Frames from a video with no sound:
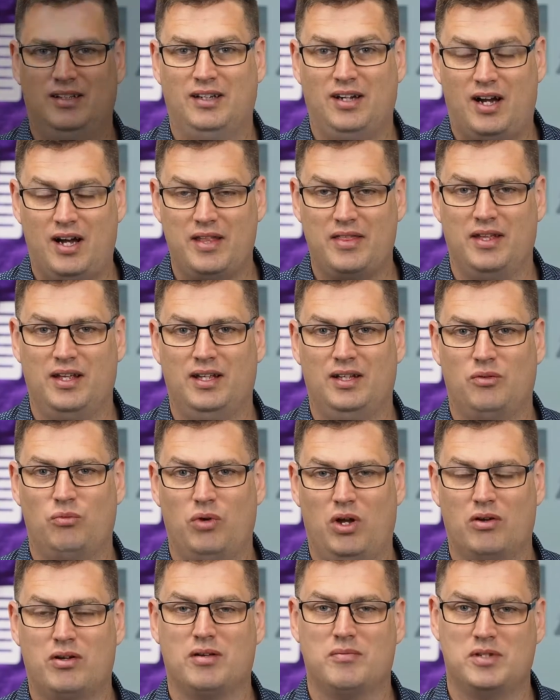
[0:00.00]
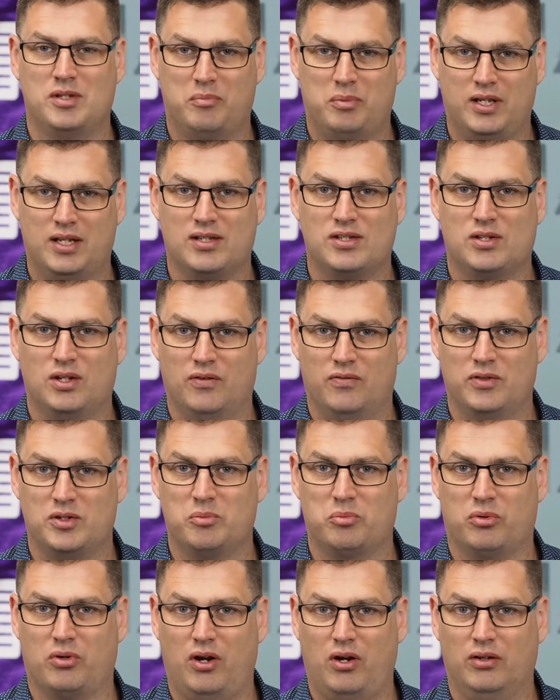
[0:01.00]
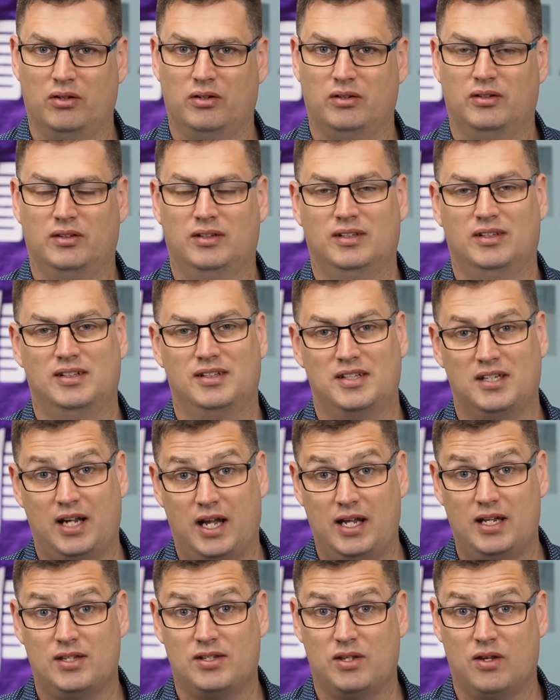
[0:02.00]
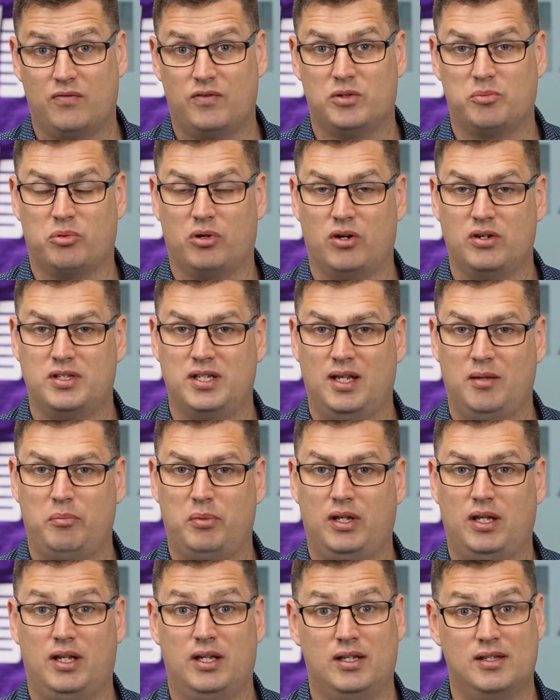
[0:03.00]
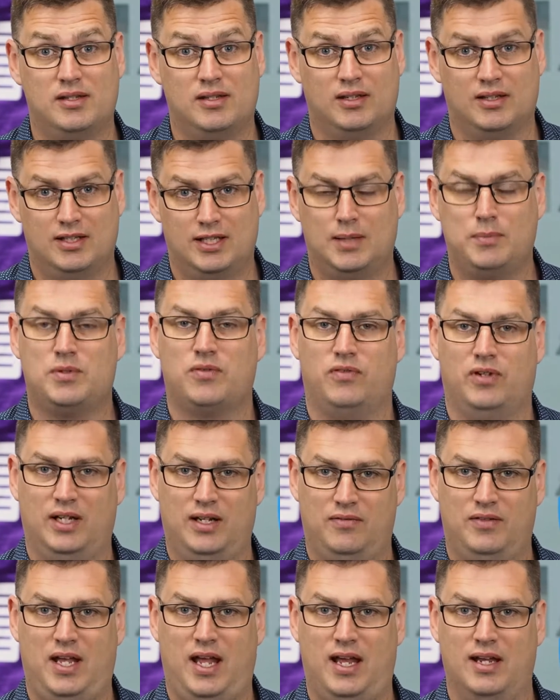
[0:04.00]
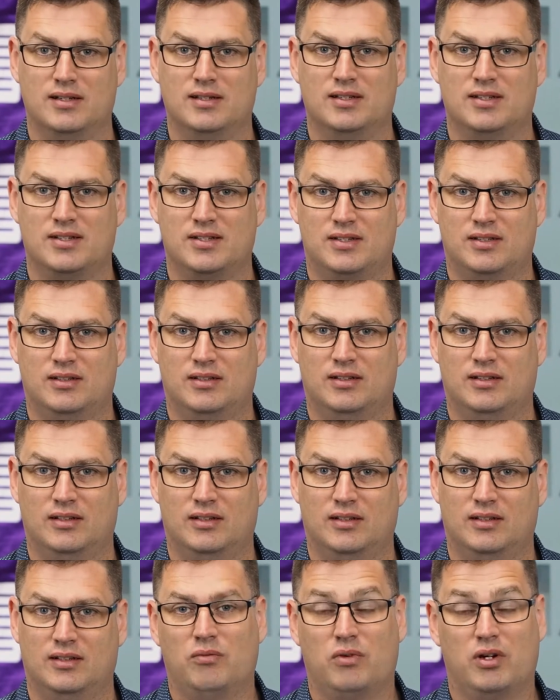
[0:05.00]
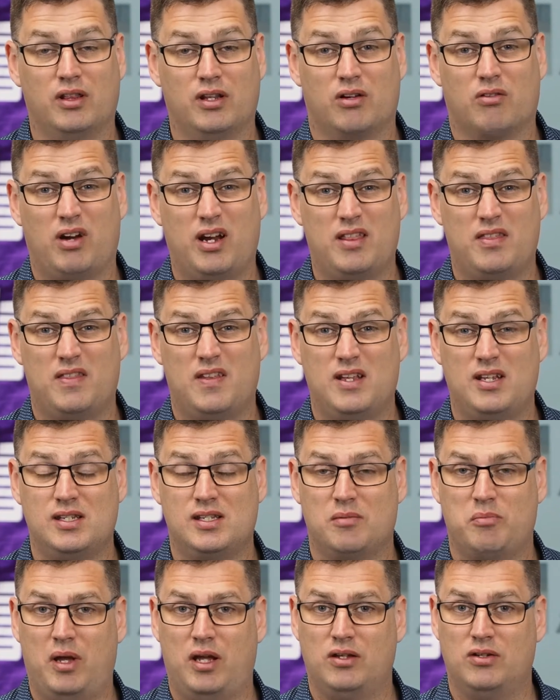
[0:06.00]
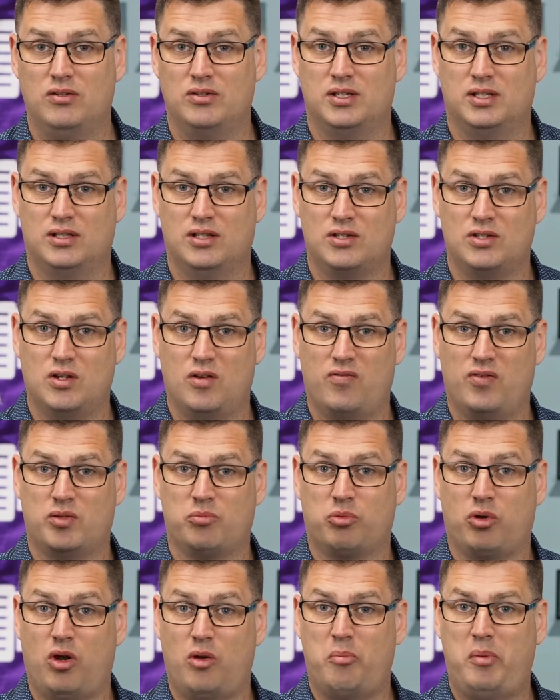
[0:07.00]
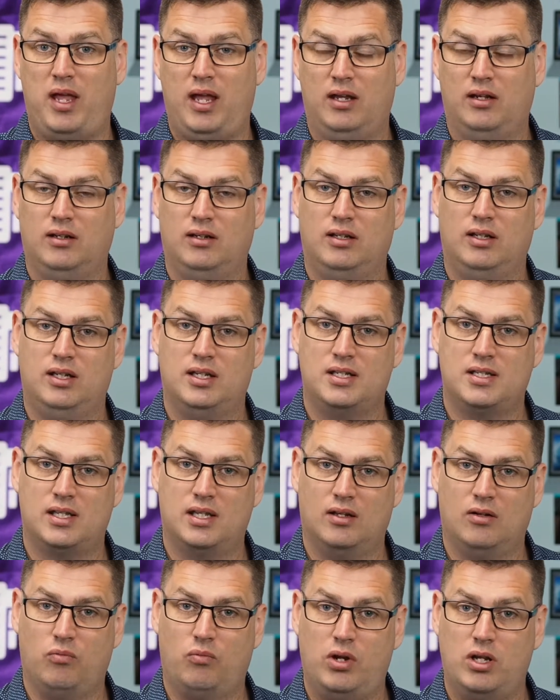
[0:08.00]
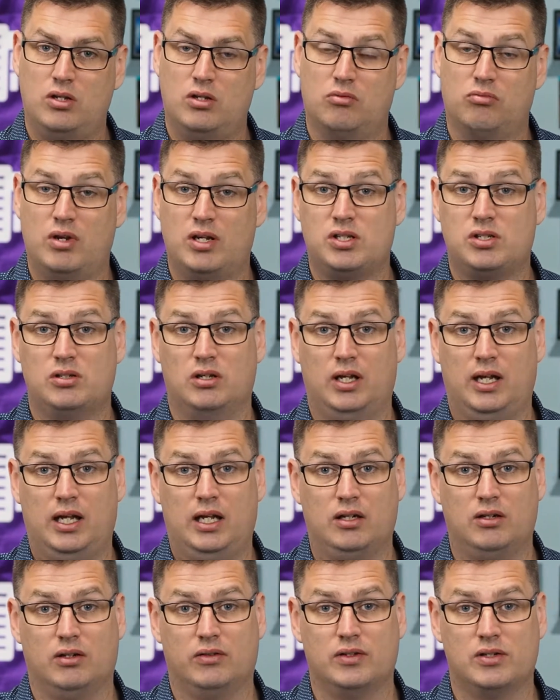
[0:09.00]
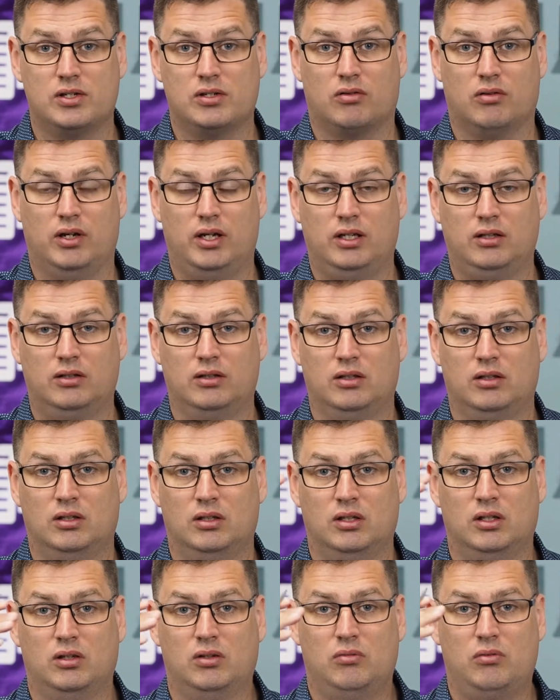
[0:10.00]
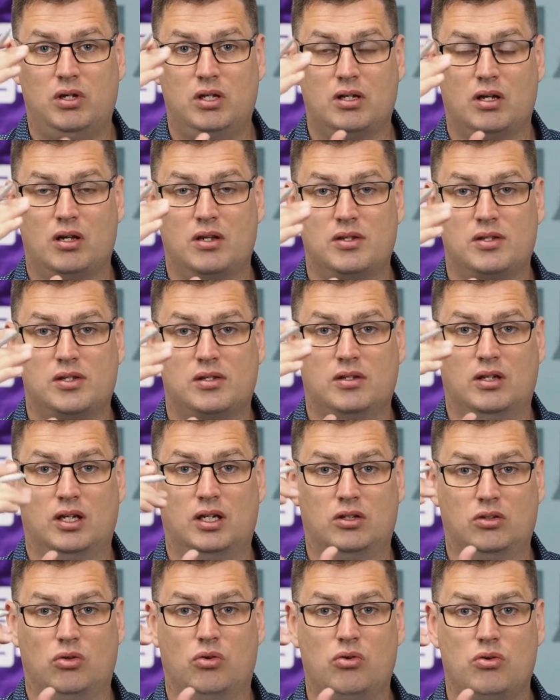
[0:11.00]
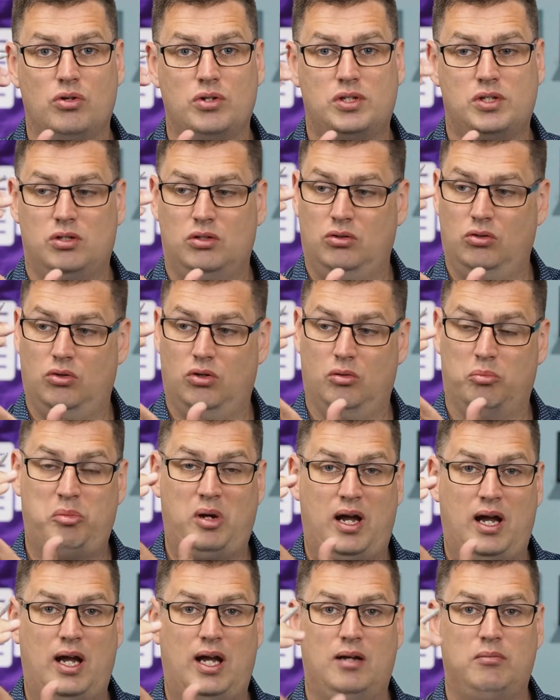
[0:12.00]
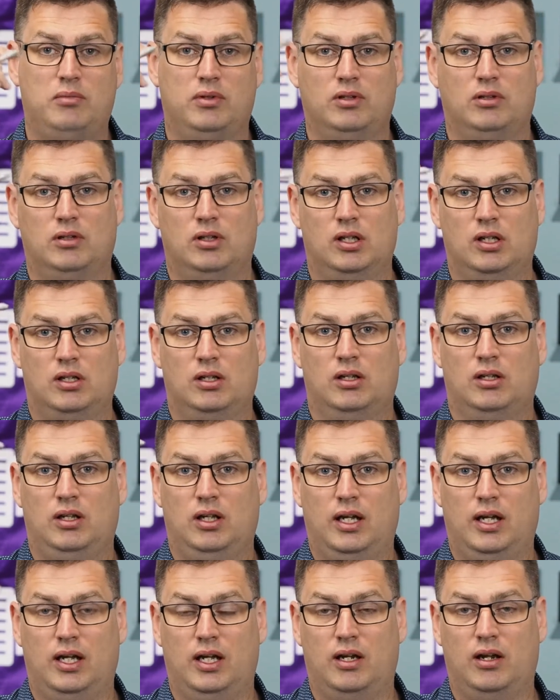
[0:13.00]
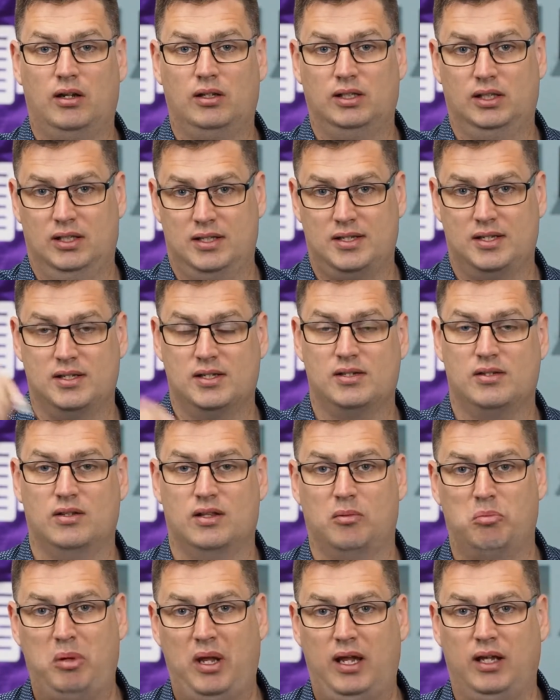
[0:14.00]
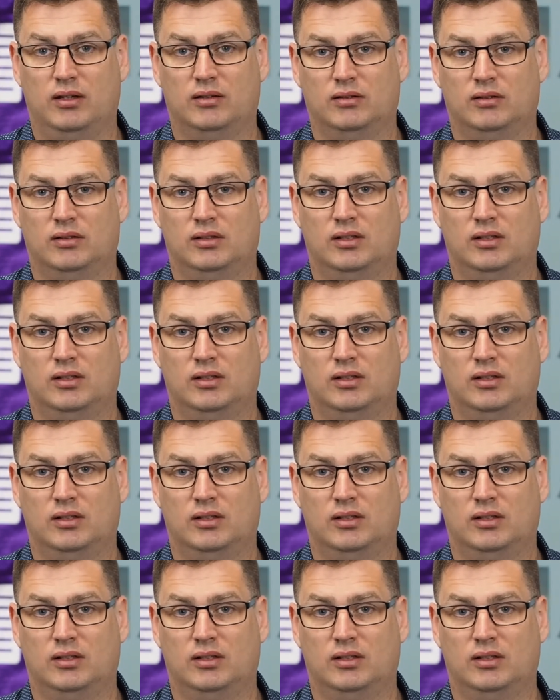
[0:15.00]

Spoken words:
Hi there, welcome to Be a Surface Pro. Today's Surface Pro tip is tips for left-handers. One of the great things about using the Surface Pro pen is that when you rest your hand on the screen, Windows ignores your palm and only listens to the pen.